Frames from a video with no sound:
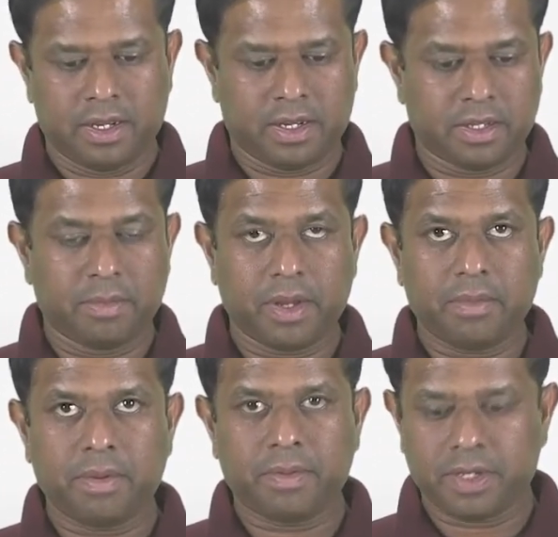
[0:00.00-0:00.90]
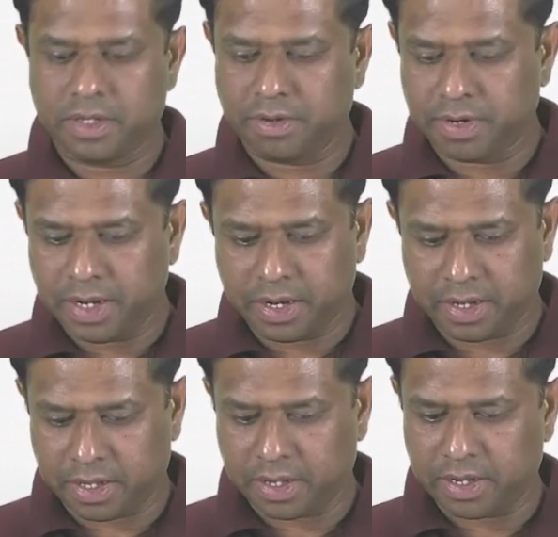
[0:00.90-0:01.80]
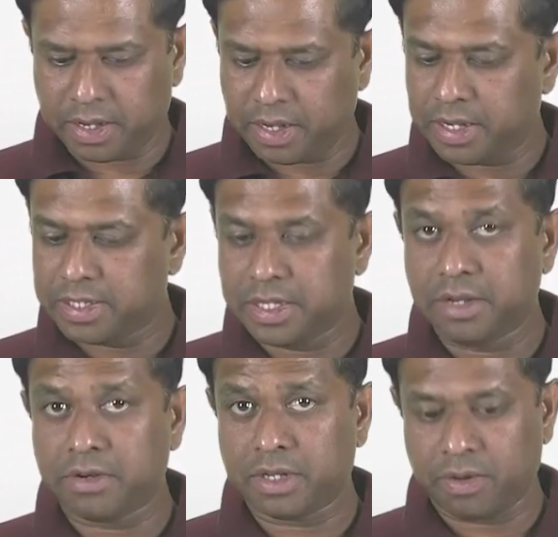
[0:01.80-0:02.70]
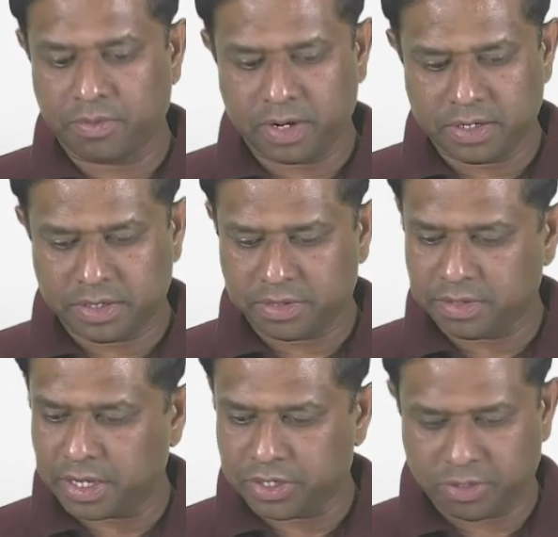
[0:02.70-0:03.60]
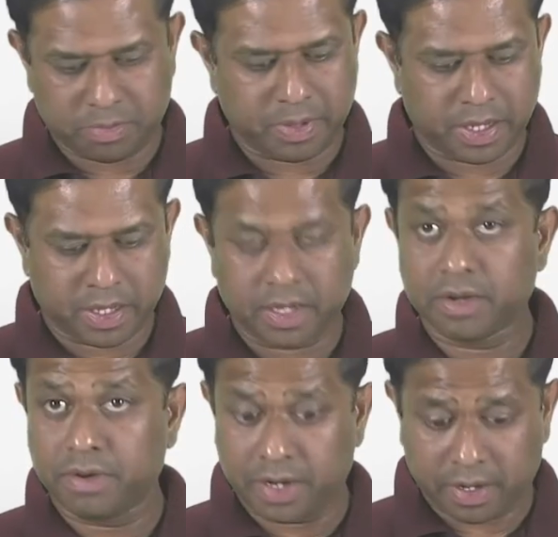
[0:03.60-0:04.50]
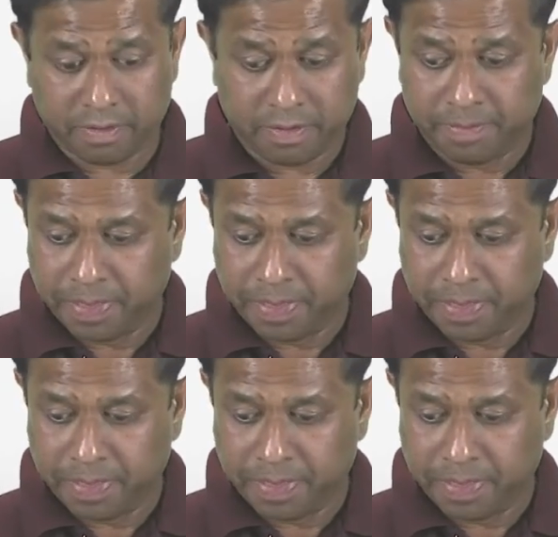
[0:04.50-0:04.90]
the main memory store data as zeros and ones, so that should be good enough.